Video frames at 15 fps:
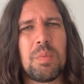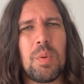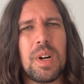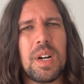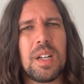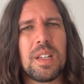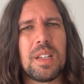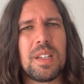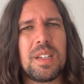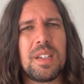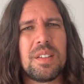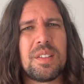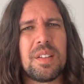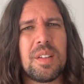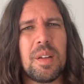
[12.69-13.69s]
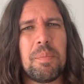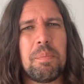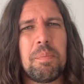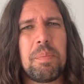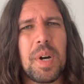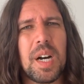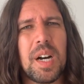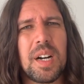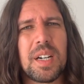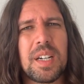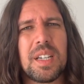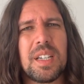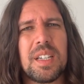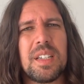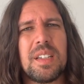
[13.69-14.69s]
well into the
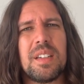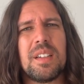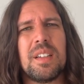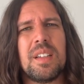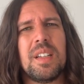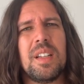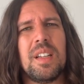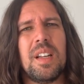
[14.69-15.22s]
bargain.